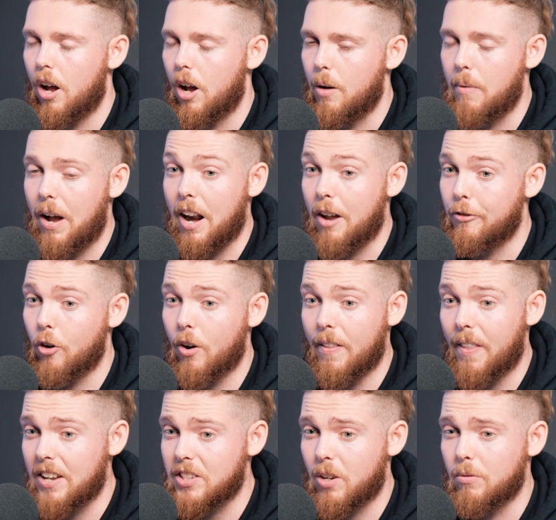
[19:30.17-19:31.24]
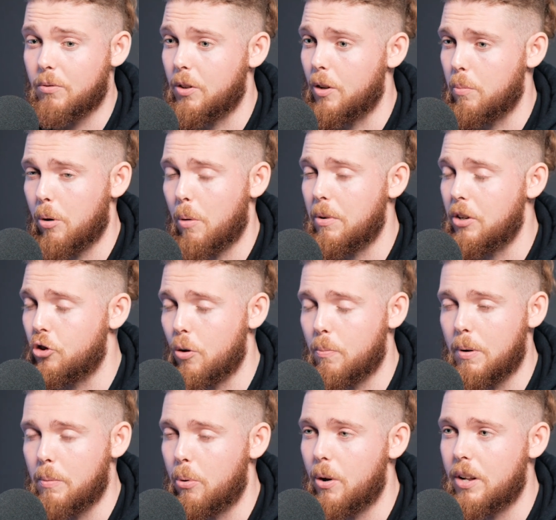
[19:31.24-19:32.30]
And I feel like that's something that probably should
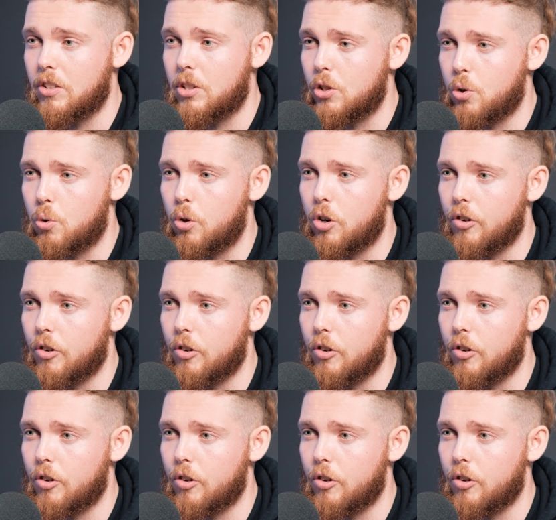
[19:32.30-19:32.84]
be put into school